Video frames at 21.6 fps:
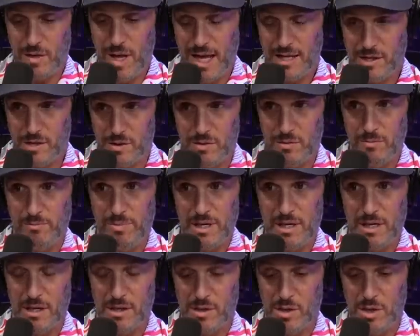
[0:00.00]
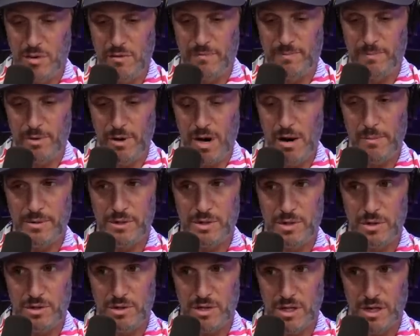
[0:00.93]
that's because you've
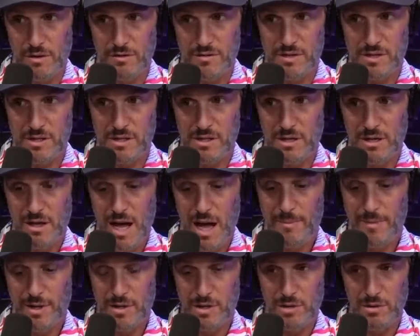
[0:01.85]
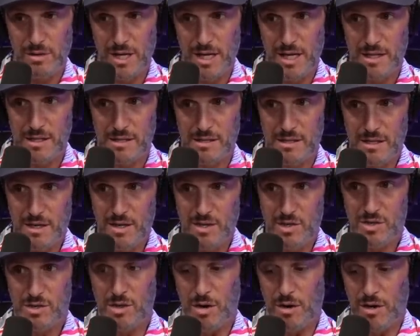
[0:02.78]
promised yourselves, I'm gonna do this,
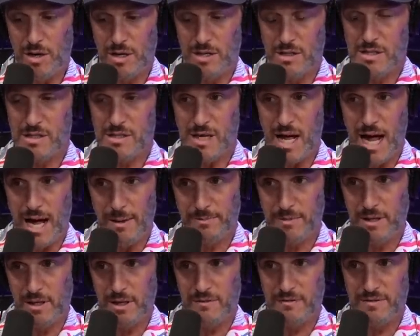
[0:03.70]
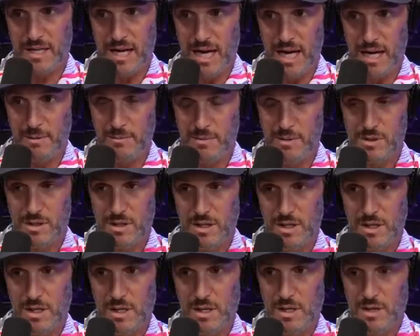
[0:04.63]
started and stopped enough times
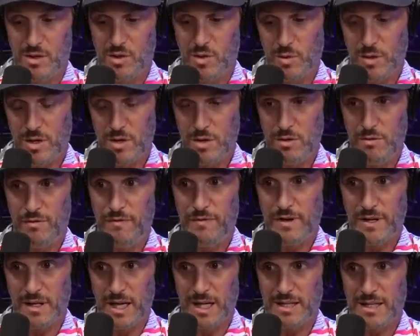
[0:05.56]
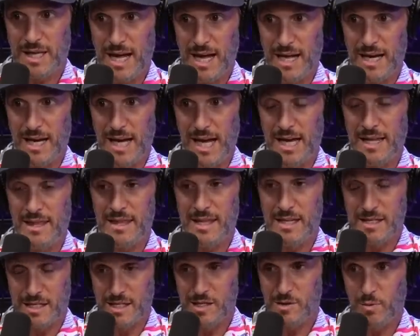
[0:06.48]
to where you feel like that. And
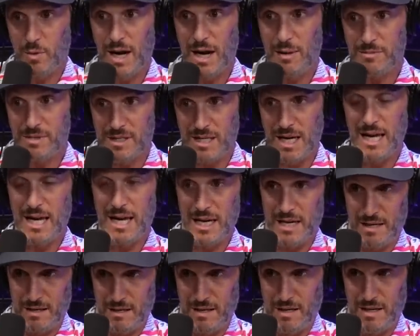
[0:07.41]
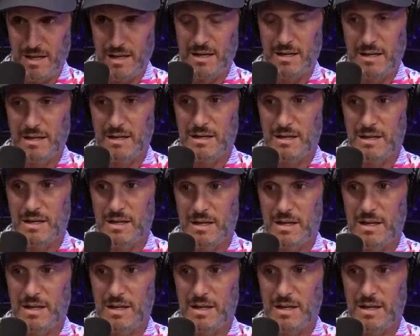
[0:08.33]
this is what I'm saying. Might be